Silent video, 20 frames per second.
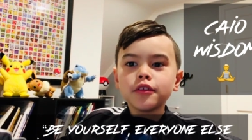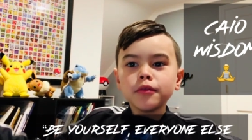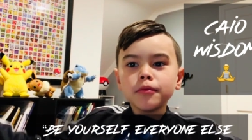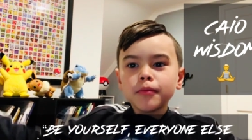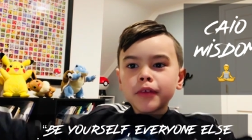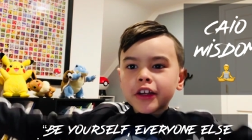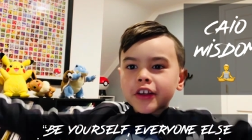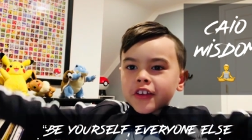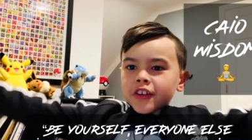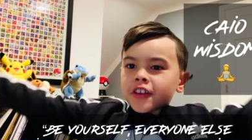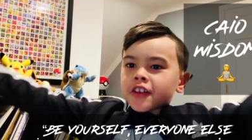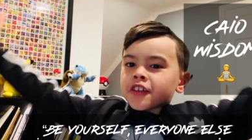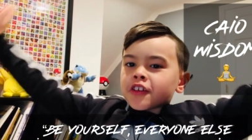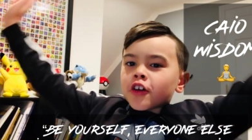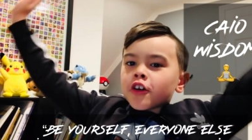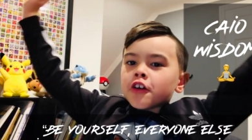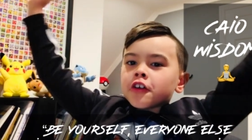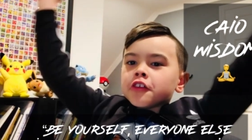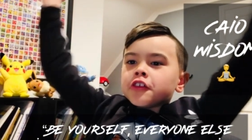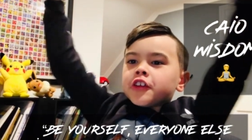makes us
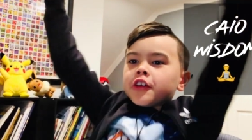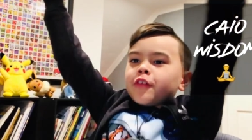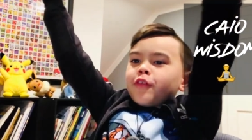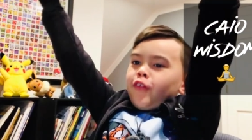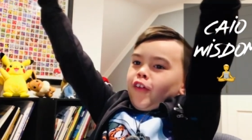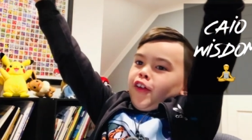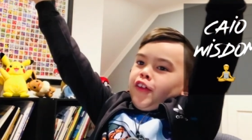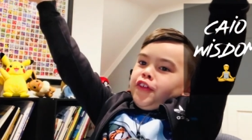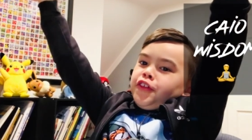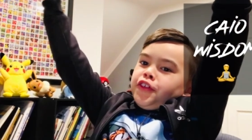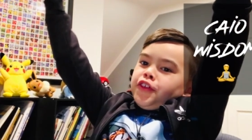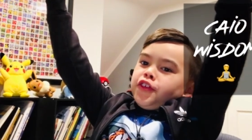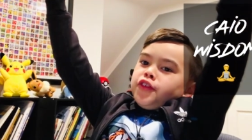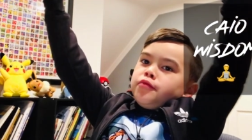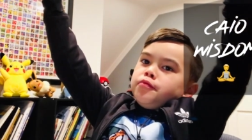all different.